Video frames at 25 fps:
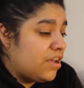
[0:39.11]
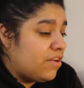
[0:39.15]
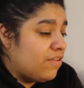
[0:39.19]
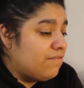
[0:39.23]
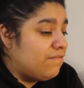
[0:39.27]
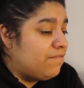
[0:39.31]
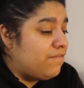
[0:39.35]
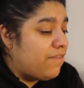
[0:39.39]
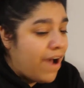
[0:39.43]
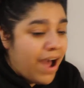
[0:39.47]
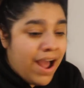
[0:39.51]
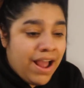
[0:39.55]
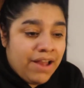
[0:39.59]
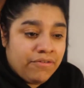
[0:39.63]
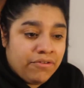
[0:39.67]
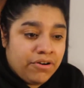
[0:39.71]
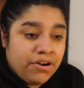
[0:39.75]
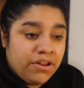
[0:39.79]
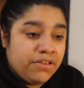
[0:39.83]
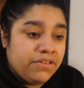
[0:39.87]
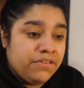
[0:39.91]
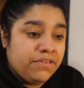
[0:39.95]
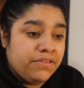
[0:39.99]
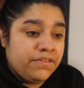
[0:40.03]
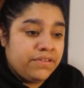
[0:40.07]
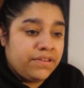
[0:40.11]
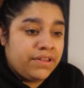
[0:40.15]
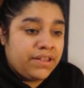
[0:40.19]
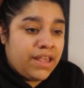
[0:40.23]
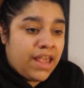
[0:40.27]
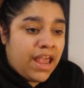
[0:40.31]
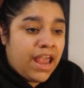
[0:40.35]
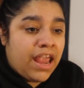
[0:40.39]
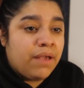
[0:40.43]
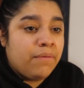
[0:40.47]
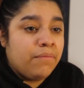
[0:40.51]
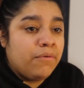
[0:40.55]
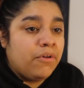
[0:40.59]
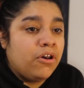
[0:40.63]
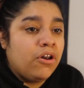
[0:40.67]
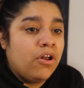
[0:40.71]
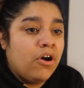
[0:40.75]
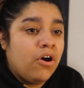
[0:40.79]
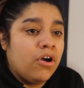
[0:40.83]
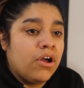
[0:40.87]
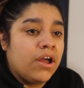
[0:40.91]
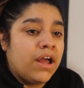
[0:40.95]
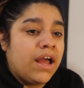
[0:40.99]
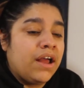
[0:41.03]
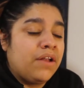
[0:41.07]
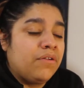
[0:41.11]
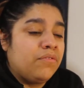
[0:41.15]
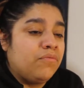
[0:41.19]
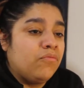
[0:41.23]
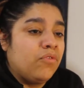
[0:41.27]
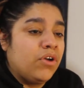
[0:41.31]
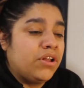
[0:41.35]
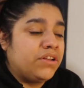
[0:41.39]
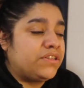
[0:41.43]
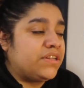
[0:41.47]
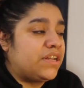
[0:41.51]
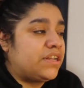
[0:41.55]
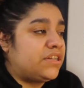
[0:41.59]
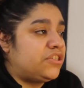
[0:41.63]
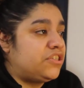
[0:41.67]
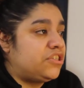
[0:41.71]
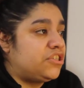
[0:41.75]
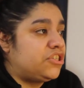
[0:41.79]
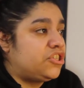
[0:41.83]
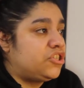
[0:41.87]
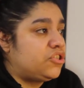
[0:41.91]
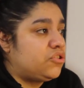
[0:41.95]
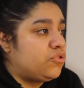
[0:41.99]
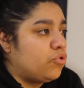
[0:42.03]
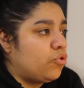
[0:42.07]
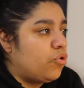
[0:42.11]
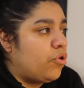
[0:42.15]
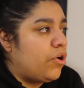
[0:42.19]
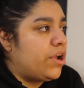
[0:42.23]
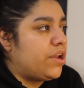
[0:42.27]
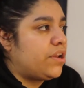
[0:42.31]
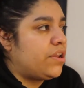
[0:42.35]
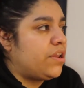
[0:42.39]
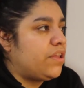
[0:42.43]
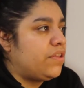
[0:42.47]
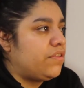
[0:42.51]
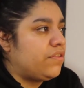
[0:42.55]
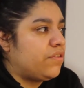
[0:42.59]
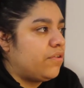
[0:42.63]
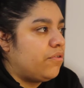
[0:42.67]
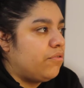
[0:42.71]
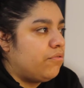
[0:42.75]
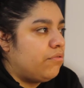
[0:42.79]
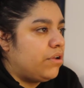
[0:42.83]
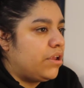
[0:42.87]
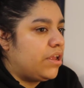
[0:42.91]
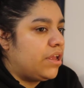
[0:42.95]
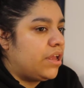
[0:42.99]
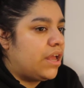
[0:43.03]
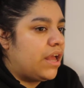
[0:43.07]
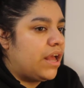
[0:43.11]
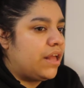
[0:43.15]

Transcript: virus came along and went and destroyed his career,